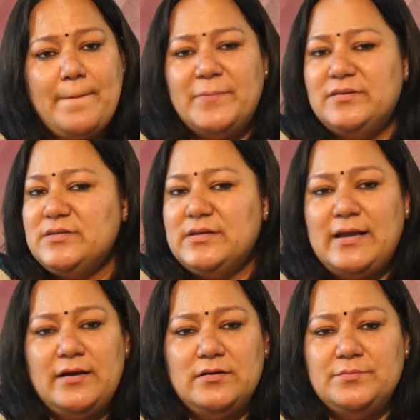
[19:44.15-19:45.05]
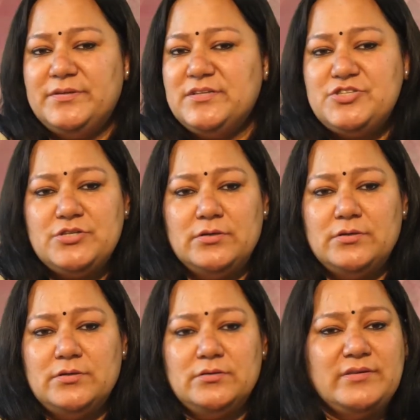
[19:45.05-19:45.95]
but the, uh, but the
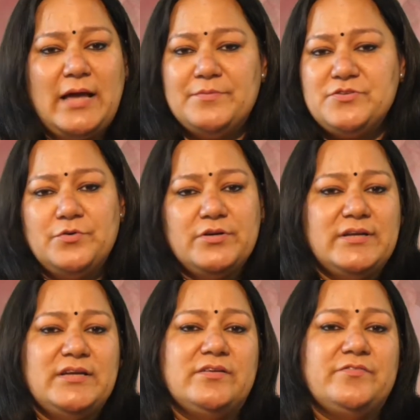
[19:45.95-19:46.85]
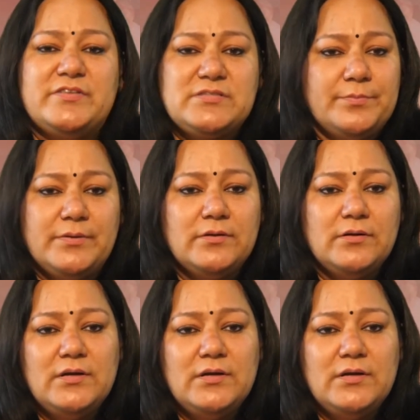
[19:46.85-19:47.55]
uh, damage were irreversible.